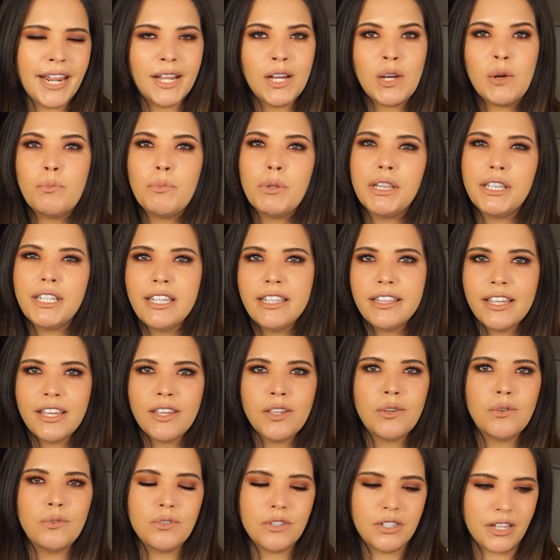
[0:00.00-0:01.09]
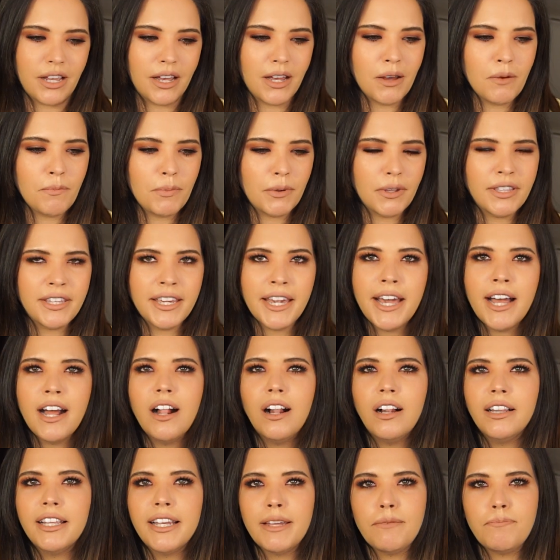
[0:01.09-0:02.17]
I completely use up. Yeah,
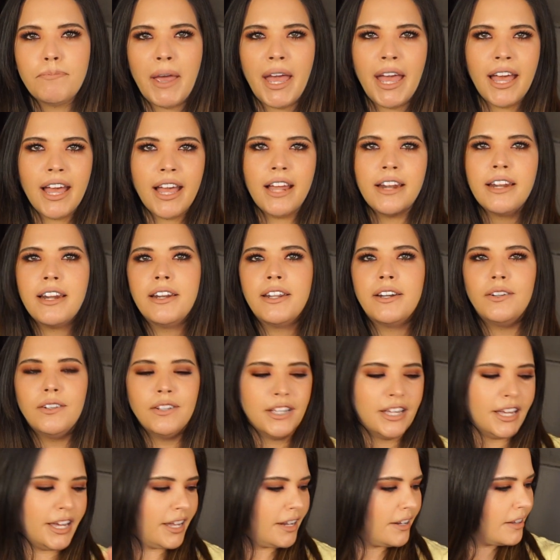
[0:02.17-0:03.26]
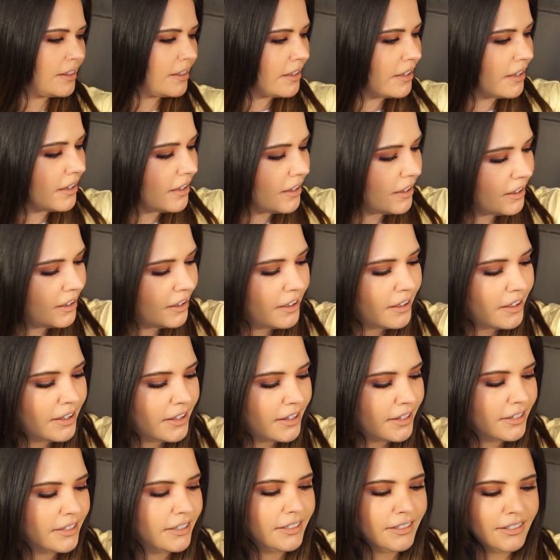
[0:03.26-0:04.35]
I'll hit pan and it'll get the
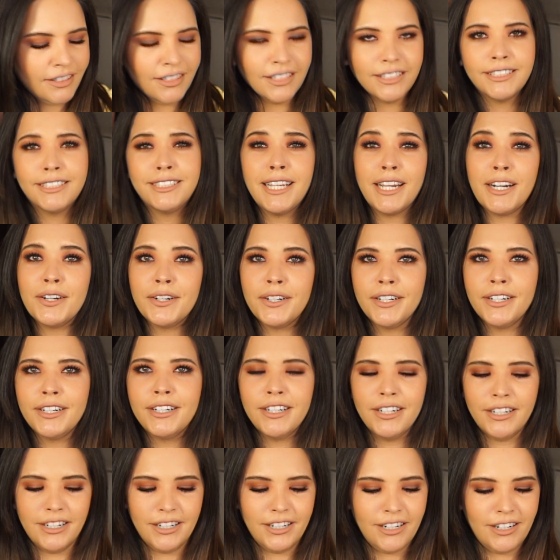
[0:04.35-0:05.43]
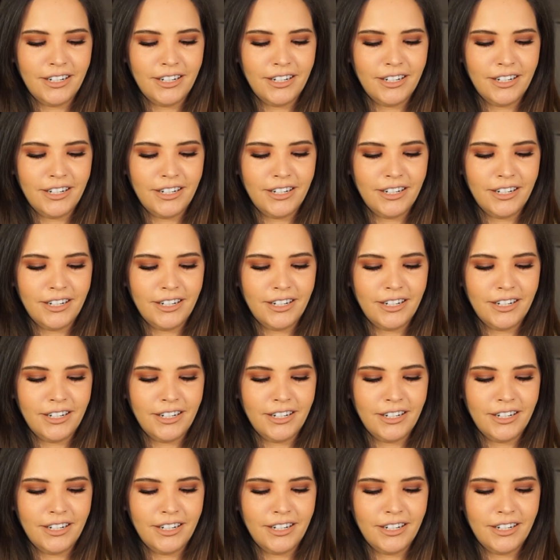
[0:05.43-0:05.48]
center.